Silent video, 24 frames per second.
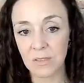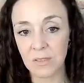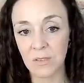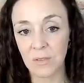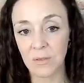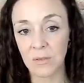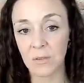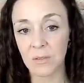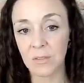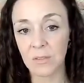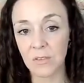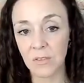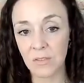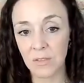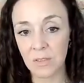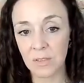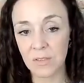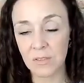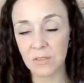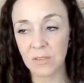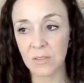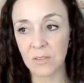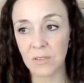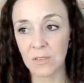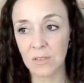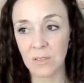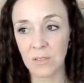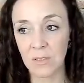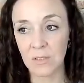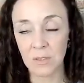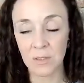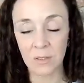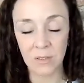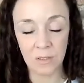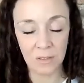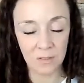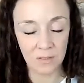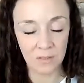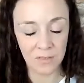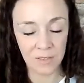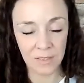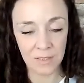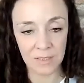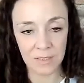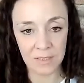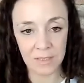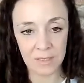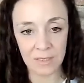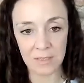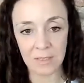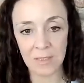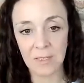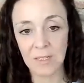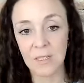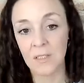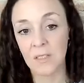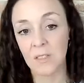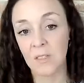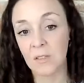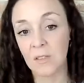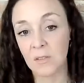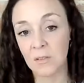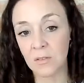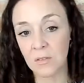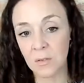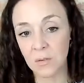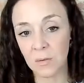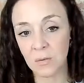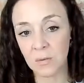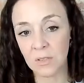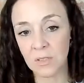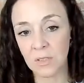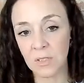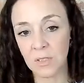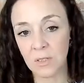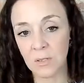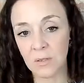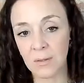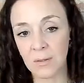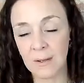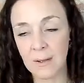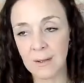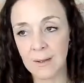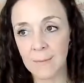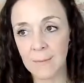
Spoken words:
who you can trust you can confide in, you can talk to.